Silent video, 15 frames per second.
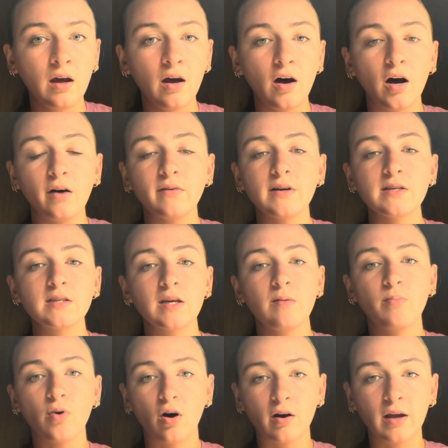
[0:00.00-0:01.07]
Obviously,
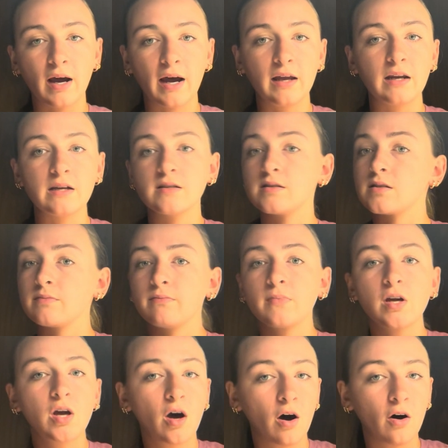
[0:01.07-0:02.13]
bronchitis,
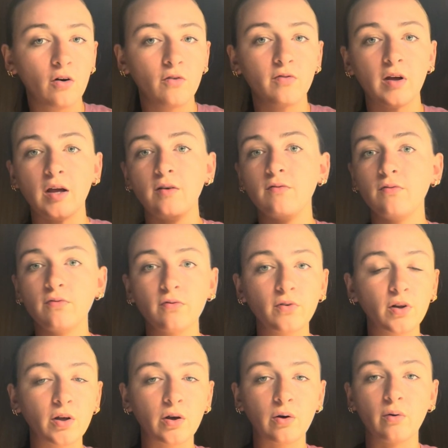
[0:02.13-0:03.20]
COVID,
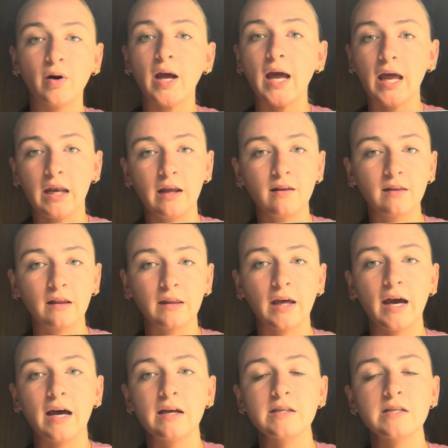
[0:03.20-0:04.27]
flu, anything that
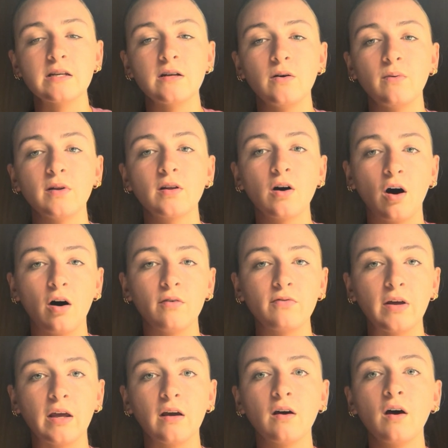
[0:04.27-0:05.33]
has to do with
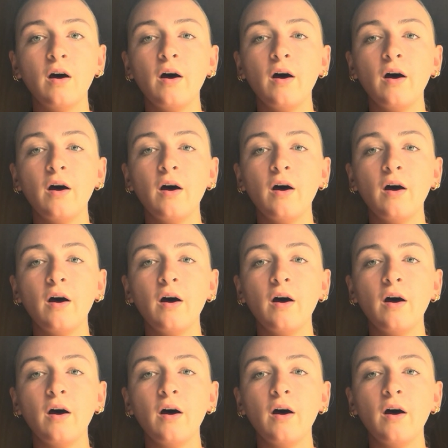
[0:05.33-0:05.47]
coughing